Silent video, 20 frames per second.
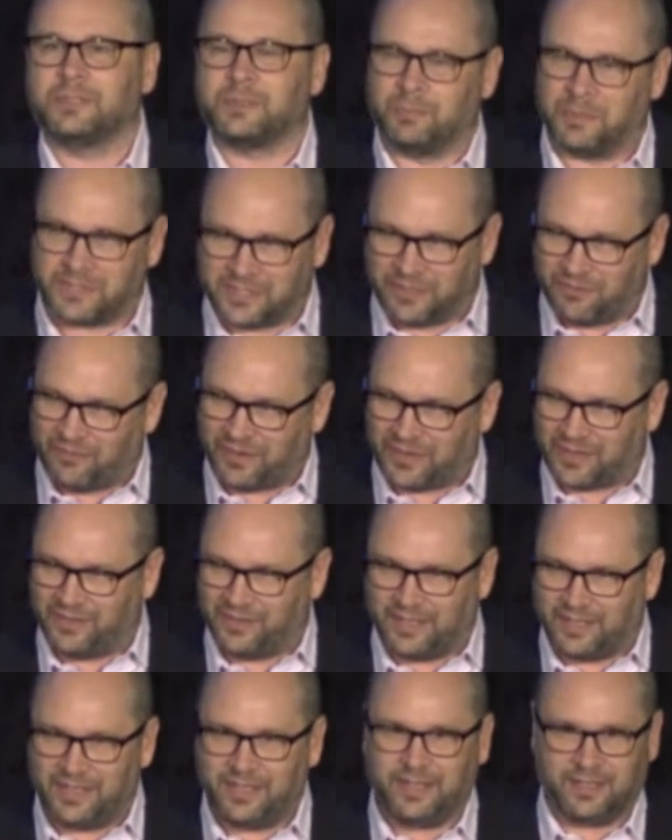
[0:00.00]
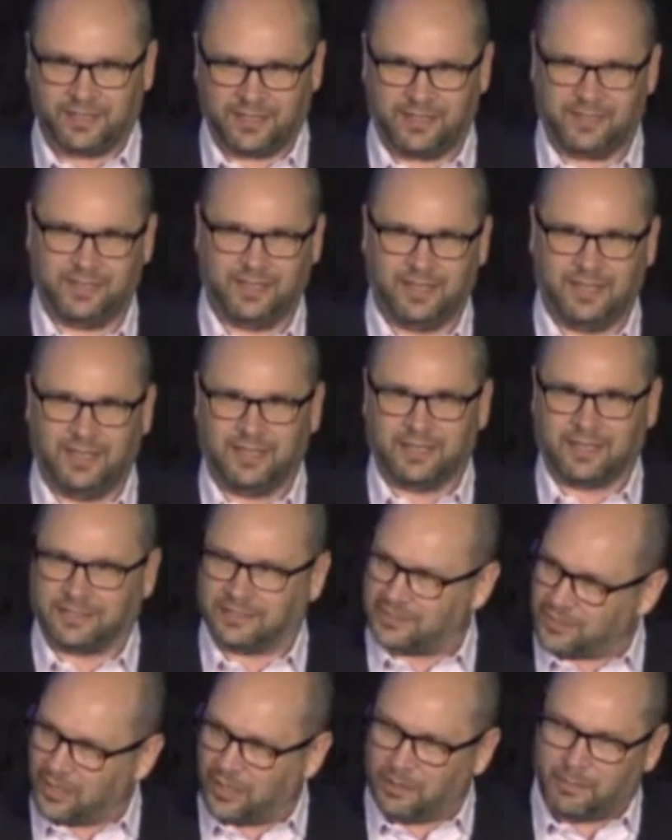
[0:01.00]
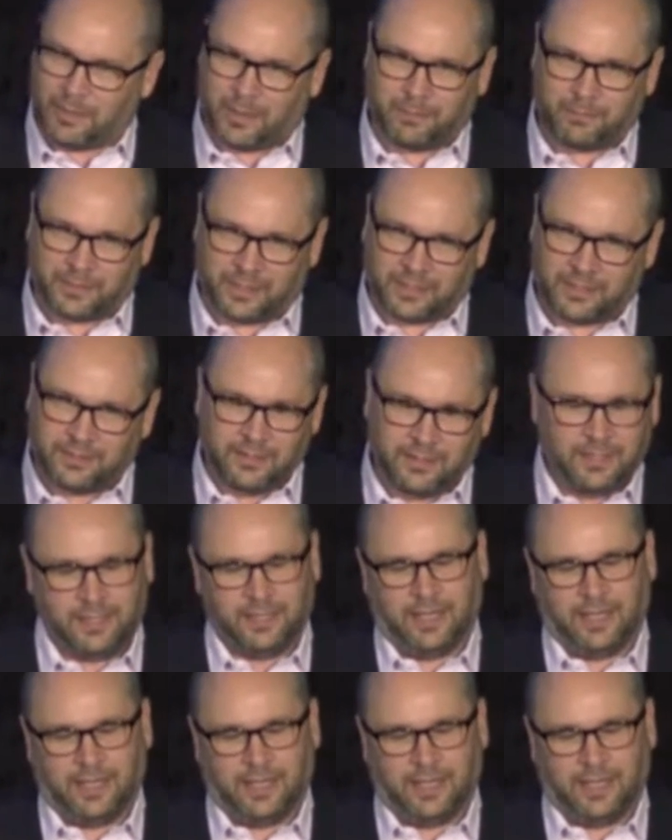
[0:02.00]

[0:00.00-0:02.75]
specifically, because it's all about me,